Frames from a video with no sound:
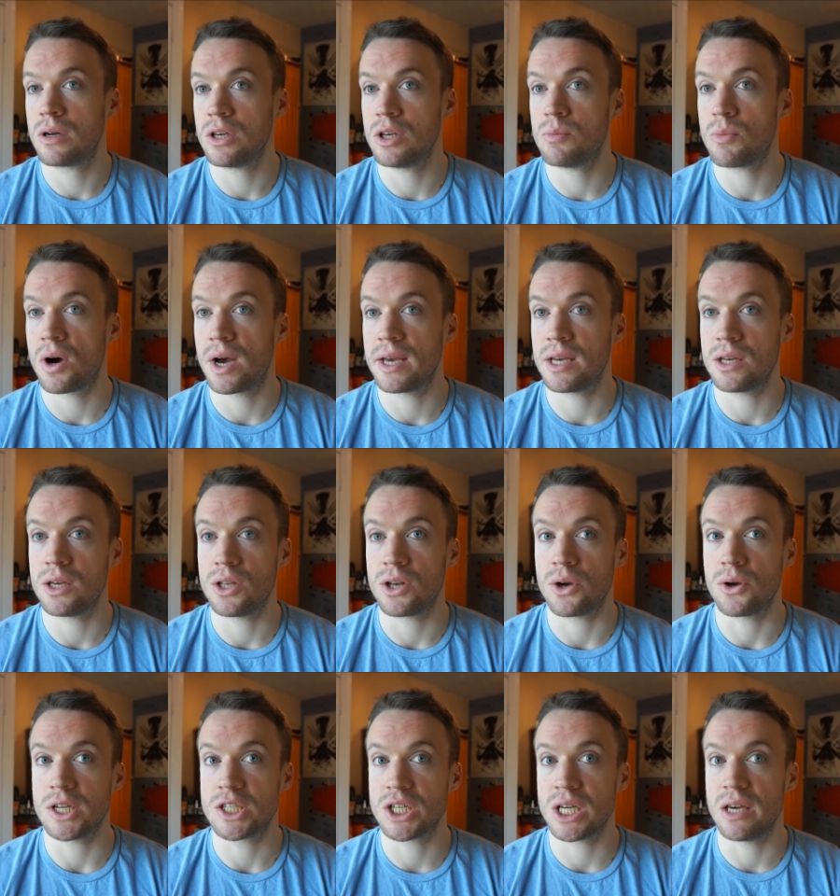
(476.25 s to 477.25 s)
You might you
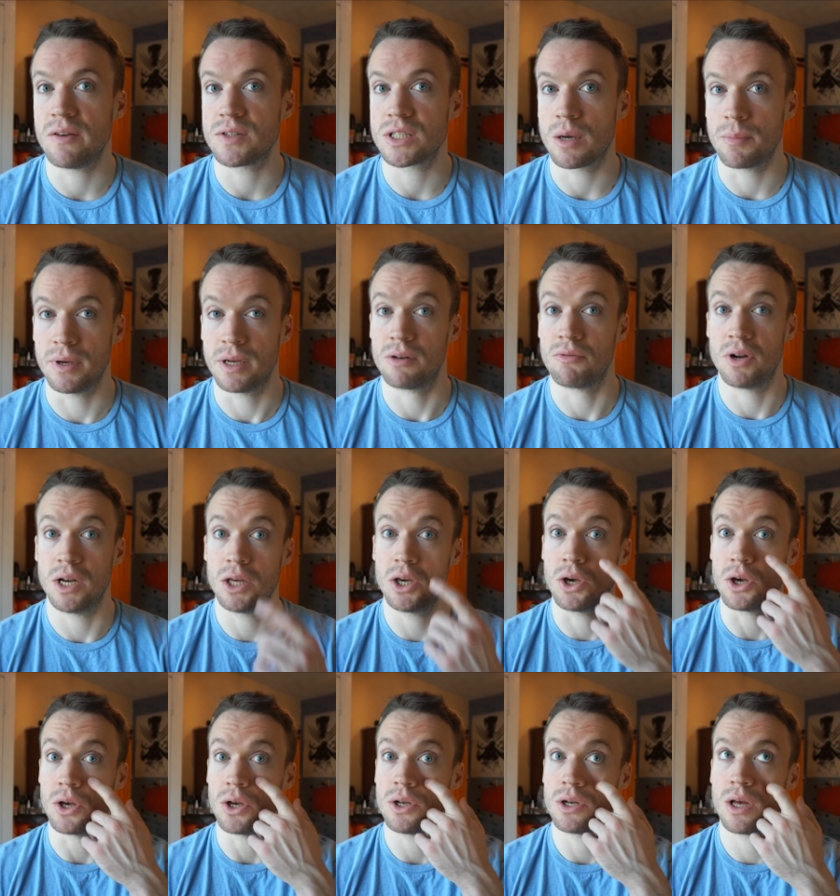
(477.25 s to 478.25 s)
know achieve something really
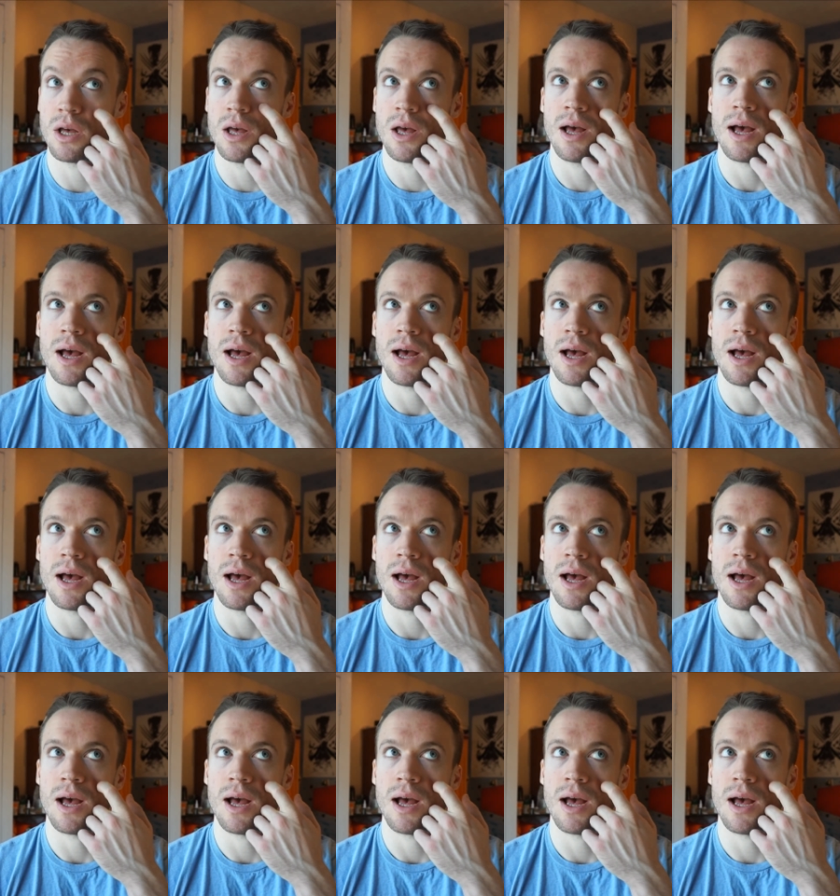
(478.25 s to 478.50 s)
good.